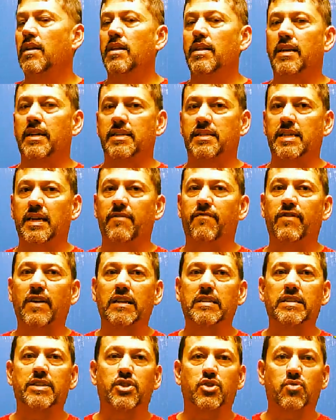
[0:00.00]
Like I said,
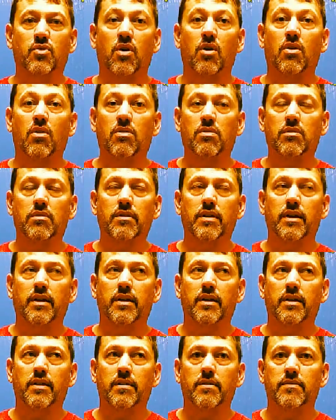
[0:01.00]
fairly strong
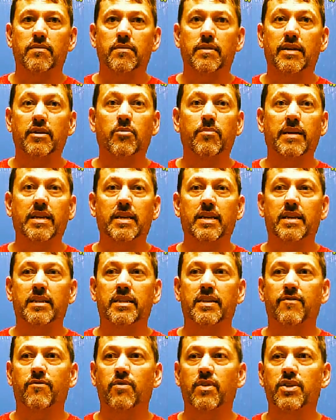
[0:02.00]
intermediate
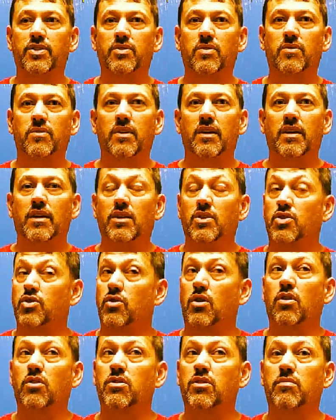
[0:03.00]
differential.
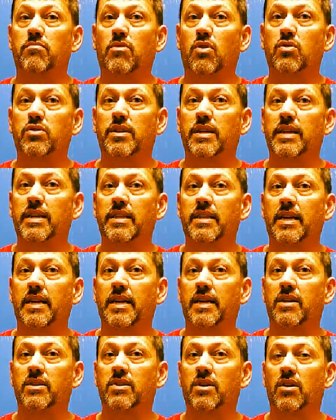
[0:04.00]
Stronger than most anything
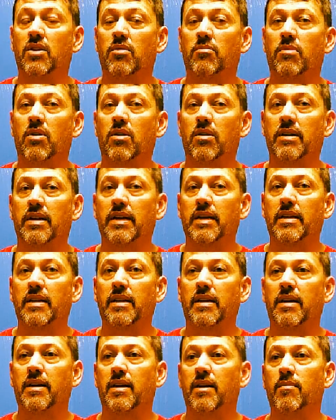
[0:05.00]
else on the
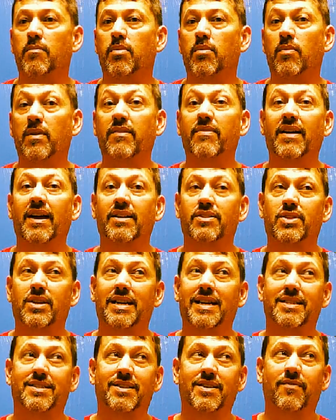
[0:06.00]
market. But we've actually
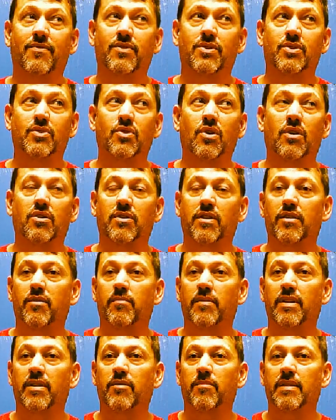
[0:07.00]
got stuff with
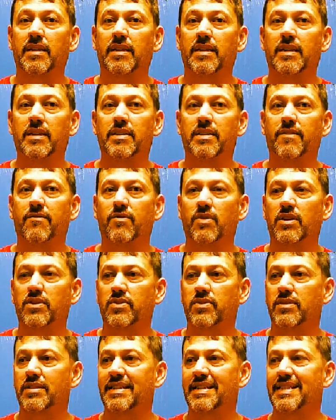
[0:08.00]
stronger intermediate
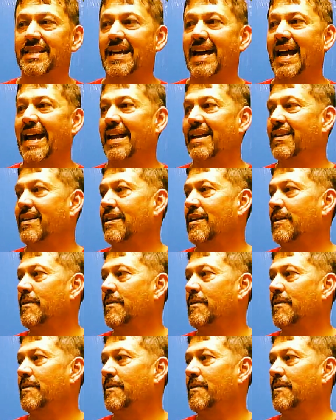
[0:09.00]
differentials than that.